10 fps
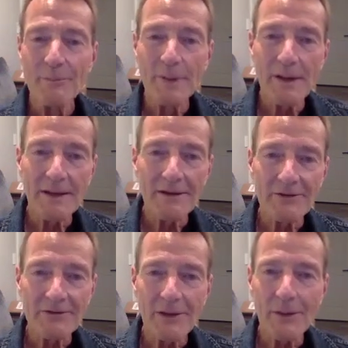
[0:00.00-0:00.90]
but it
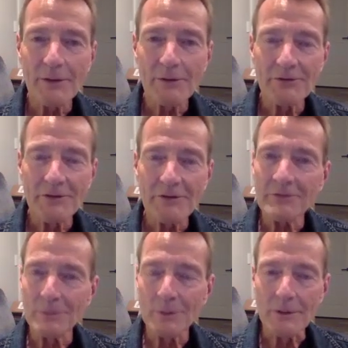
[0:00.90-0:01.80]
is so
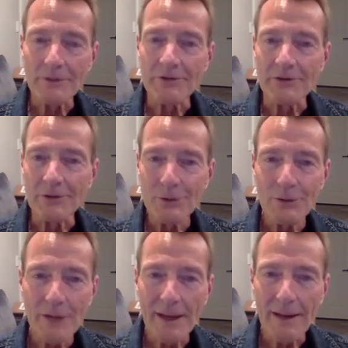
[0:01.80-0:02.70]
irresistible to do
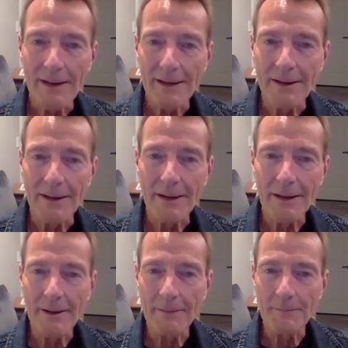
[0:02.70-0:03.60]
that.
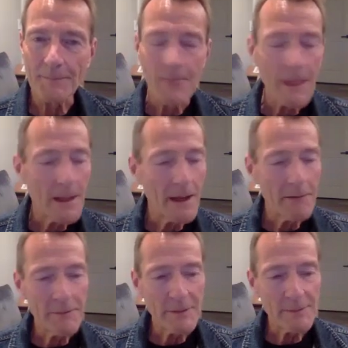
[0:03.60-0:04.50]
I
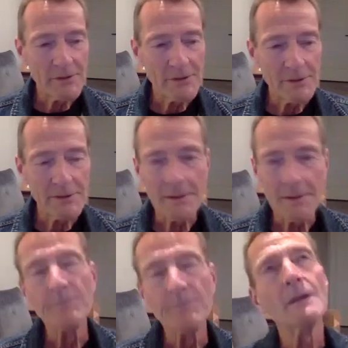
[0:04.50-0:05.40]
remember doing
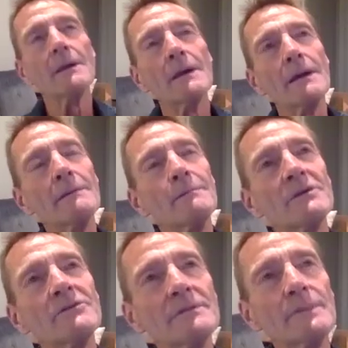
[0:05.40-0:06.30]
it
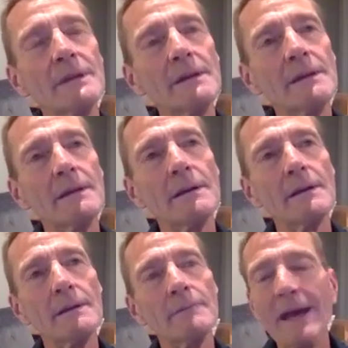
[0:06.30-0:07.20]
must have been
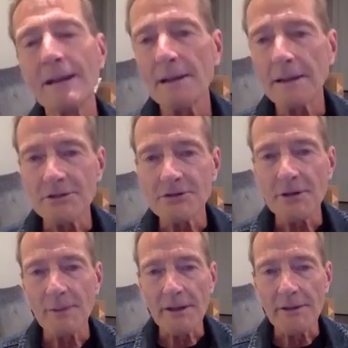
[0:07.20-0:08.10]
Bad Luck and
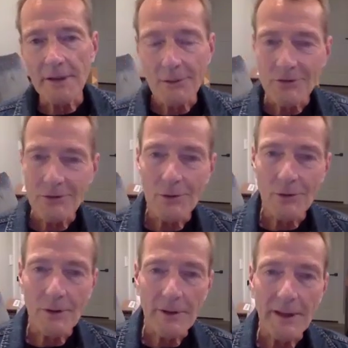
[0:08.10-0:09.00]
Trouble, I think it was
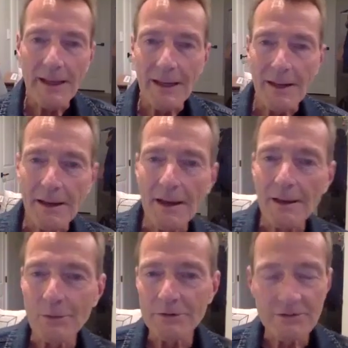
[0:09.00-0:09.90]
called. And
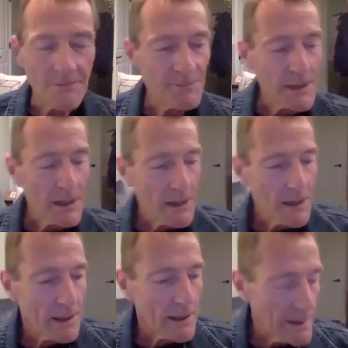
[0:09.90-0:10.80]
I was
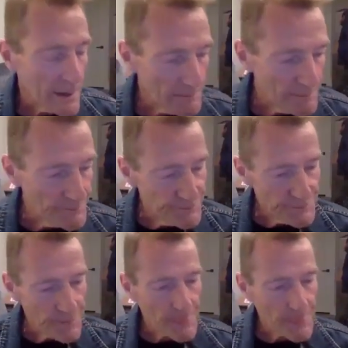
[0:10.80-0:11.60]
on